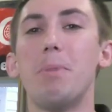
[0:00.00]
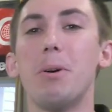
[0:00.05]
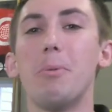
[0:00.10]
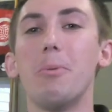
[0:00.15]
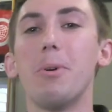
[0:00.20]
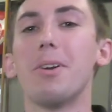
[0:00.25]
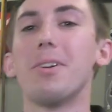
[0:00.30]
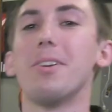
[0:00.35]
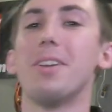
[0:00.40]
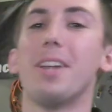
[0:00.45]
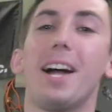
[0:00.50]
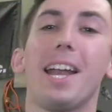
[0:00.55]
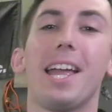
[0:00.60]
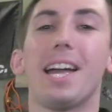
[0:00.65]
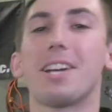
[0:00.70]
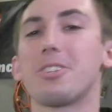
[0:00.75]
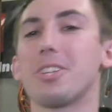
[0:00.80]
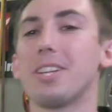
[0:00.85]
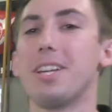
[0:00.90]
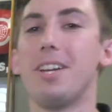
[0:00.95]
but we are not
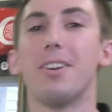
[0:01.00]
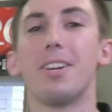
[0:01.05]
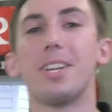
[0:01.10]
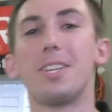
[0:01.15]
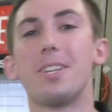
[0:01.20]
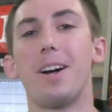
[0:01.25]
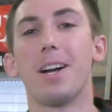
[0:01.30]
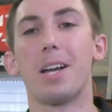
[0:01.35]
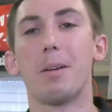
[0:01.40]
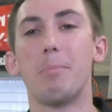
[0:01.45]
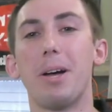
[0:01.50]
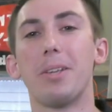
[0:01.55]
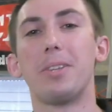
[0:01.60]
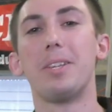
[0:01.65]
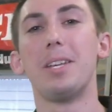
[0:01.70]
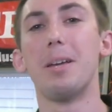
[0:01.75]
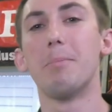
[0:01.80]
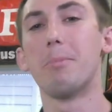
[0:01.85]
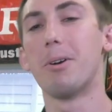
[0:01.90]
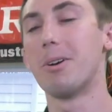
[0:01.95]
actually here to talk about
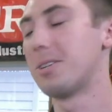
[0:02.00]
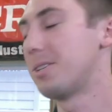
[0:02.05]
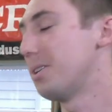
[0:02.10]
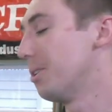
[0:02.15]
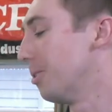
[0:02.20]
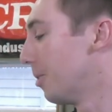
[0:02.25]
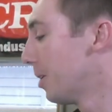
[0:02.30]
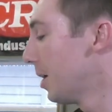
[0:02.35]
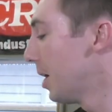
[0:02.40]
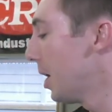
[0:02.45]
the MR2.